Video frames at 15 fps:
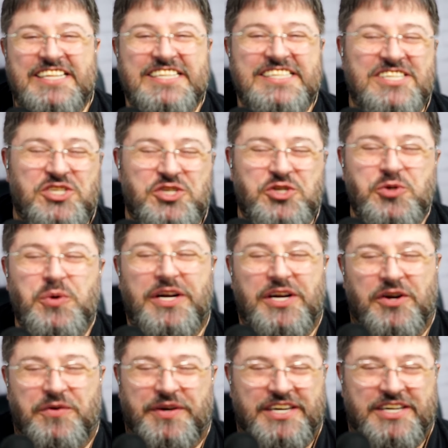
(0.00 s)
This is true and
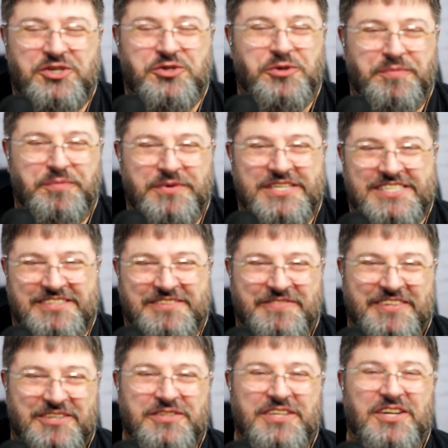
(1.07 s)
not really true in business
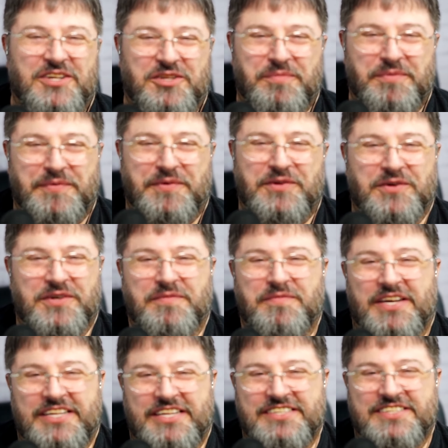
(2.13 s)
because a lot of people talking
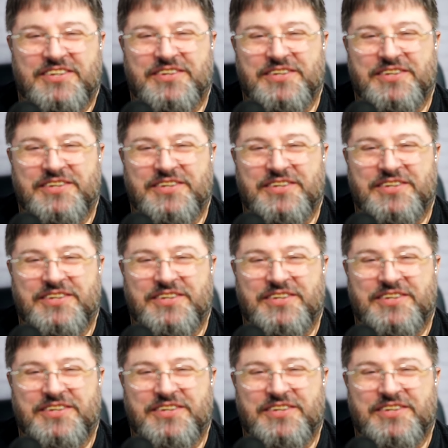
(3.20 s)
bad is not